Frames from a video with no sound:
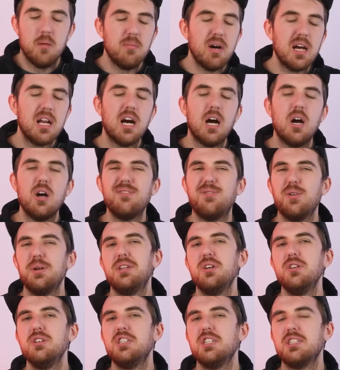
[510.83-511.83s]
But now uh, if
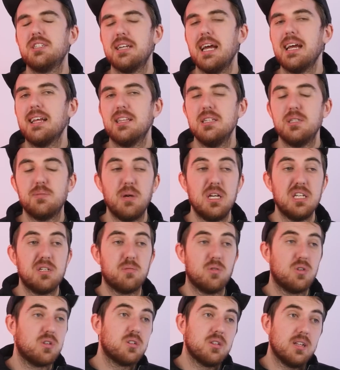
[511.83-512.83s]
we do just take these
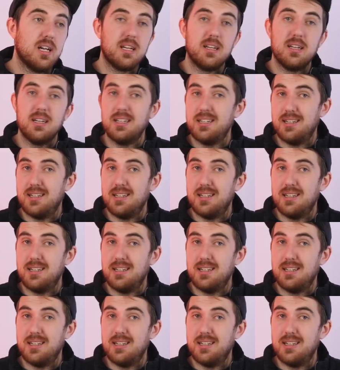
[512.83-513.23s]
benchmarks like